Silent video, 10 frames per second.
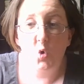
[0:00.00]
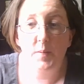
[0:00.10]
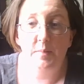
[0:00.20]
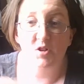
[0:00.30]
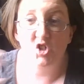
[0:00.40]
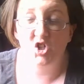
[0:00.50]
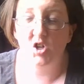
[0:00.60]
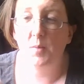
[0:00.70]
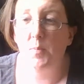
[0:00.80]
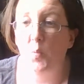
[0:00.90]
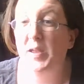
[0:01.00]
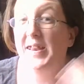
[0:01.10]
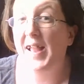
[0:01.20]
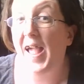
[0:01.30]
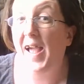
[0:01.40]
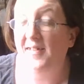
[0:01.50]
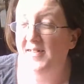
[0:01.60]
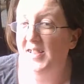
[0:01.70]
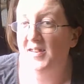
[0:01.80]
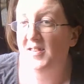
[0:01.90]
or be able to share it, but we can
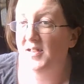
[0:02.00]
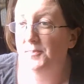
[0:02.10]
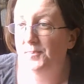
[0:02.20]
ask it.